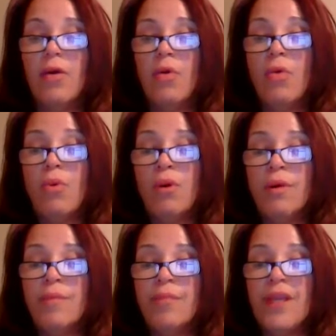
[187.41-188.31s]

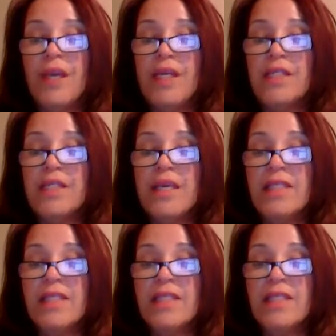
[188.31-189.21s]
or
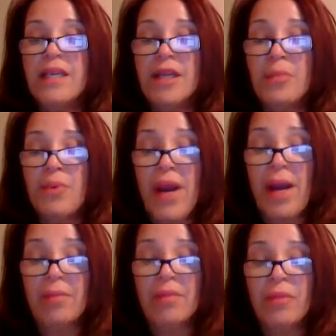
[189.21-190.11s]

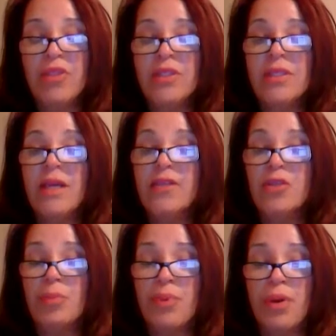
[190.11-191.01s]
escitalopram, which is
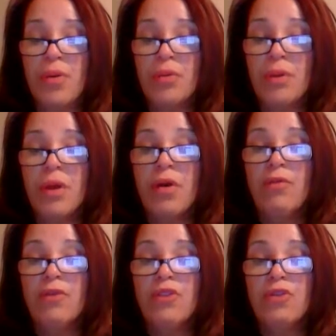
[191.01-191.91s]
Lexapro,
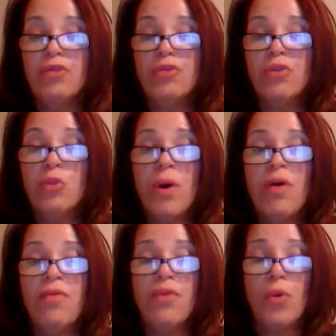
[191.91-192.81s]
for children
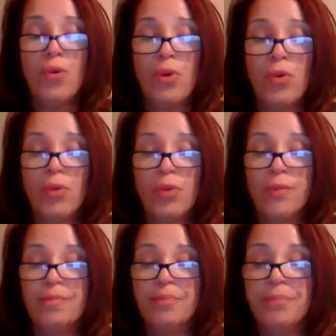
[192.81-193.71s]
12 or older.